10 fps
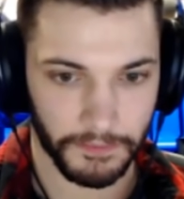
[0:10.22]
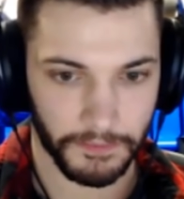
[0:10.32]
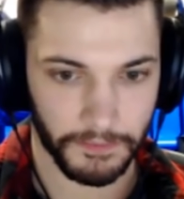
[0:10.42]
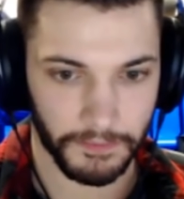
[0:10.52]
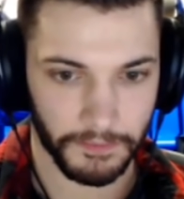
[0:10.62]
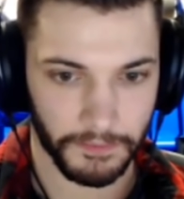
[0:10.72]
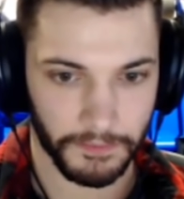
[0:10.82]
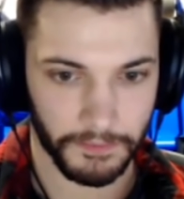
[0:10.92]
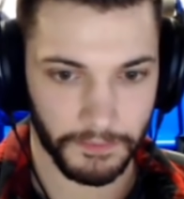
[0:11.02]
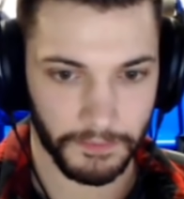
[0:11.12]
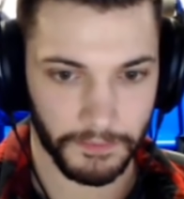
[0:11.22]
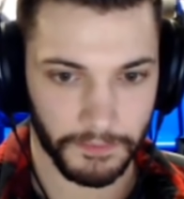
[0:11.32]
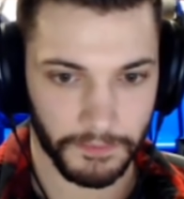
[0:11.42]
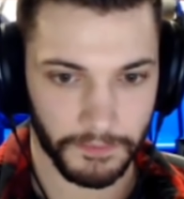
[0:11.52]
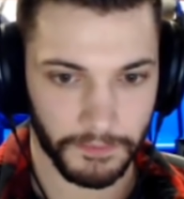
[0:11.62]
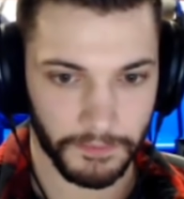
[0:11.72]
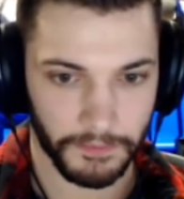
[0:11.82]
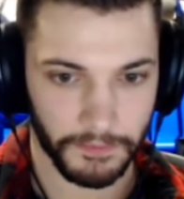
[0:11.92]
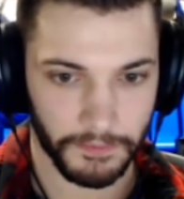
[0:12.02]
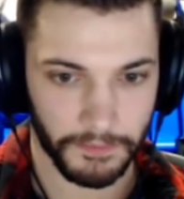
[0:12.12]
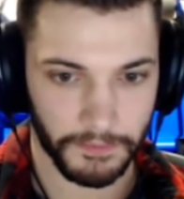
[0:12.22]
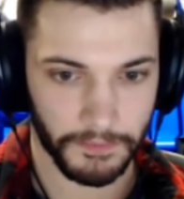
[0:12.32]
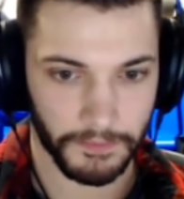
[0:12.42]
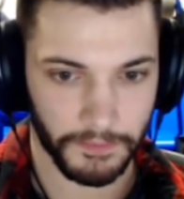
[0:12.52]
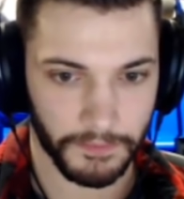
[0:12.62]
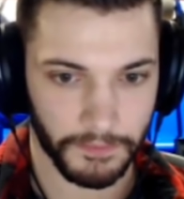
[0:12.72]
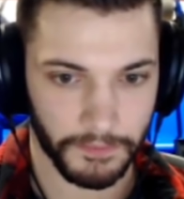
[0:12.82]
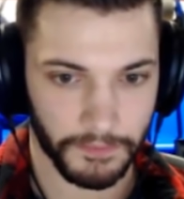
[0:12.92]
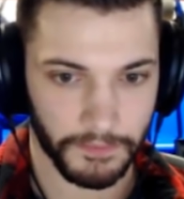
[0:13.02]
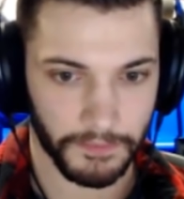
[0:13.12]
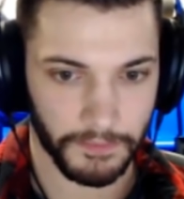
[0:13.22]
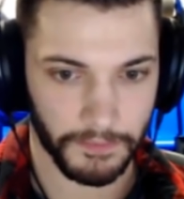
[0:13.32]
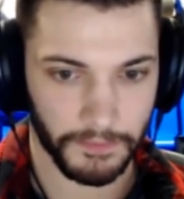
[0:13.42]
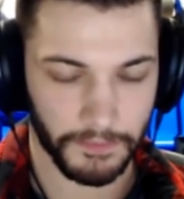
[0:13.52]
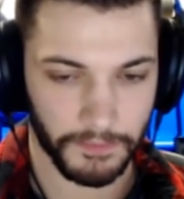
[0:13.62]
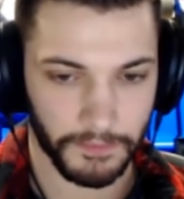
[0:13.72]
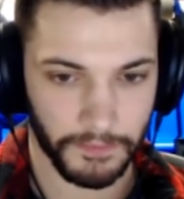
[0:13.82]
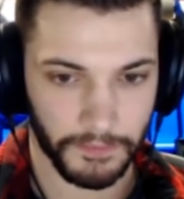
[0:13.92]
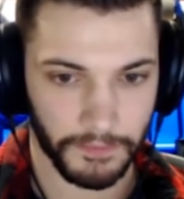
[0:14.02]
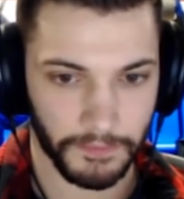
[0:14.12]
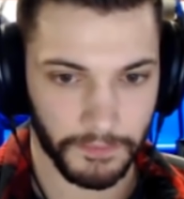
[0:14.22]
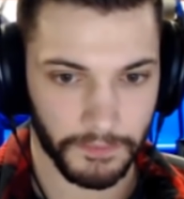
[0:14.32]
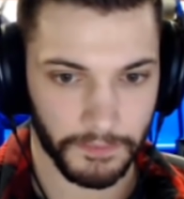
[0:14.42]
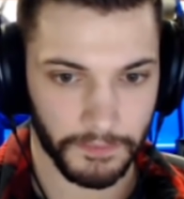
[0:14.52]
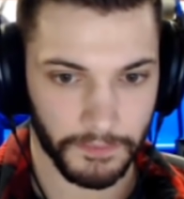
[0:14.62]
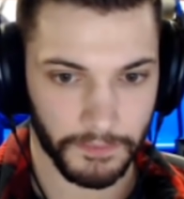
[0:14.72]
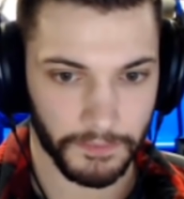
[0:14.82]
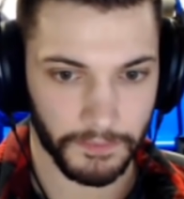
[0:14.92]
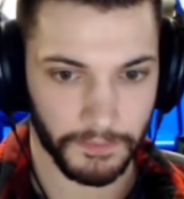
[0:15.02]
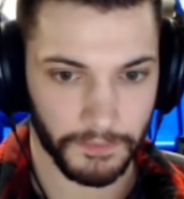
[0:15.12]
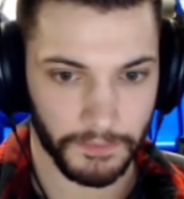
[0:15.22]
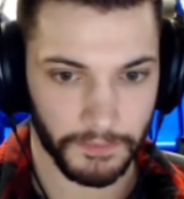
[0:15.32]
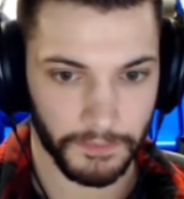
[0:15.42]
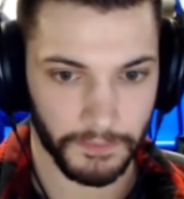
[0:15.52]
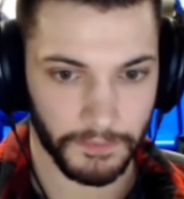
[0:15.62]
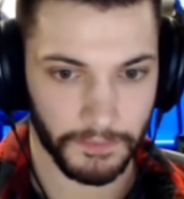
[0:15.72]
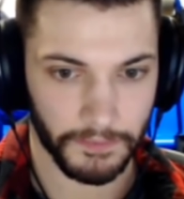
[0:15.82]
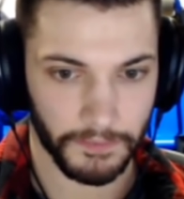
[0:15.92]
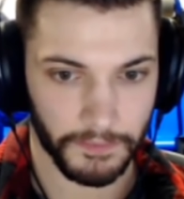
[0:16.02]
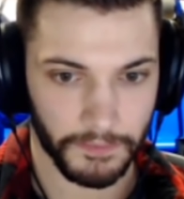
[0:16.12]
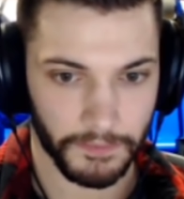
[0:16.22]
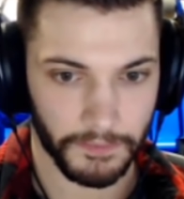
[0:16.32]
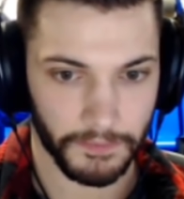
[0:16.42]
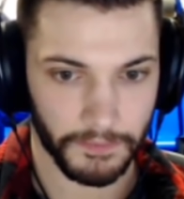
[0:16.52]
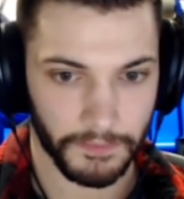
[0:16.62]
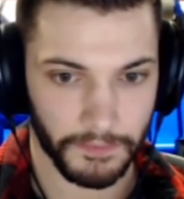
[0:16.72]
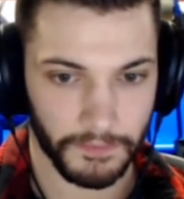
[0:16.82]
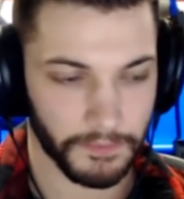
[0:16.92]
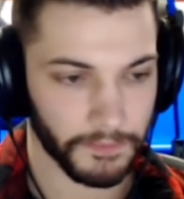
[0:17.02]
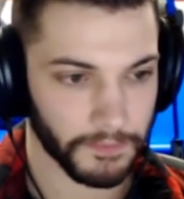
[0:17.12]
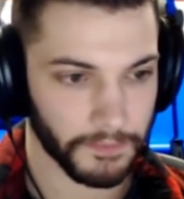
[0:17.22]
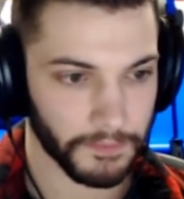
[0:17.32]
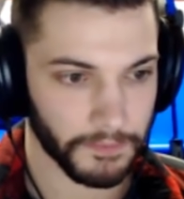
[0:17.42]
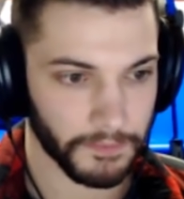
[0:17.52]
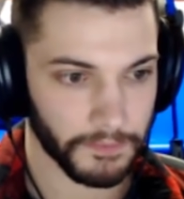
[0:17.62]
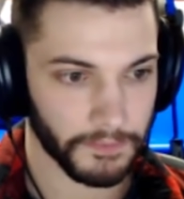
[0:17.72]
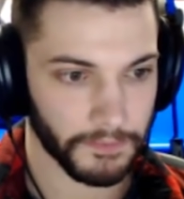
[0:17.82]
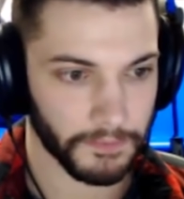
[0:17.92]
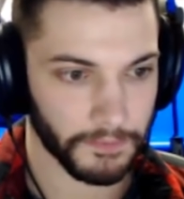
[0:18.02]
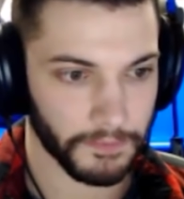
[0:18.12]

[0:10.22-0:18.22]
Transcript: (not speaking)